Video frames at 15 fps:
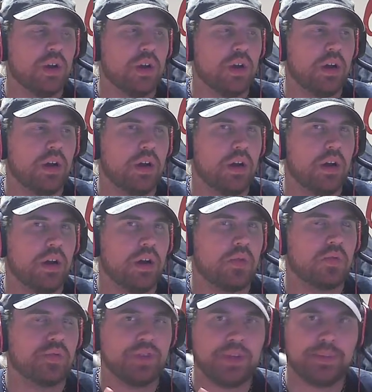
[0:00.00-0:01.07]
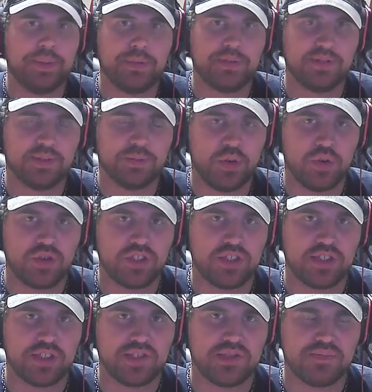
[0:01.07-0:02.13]
uh, read people's
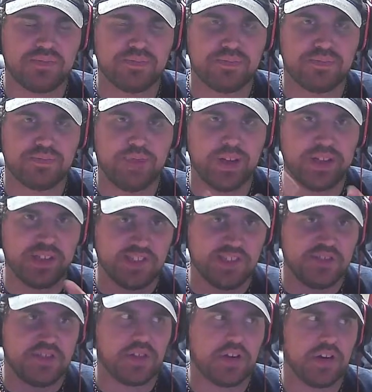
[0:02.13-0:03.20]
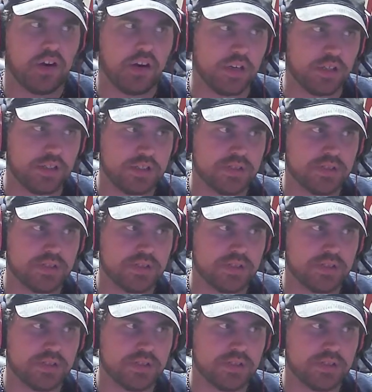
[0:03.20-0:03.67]
emotions by listening to their heart.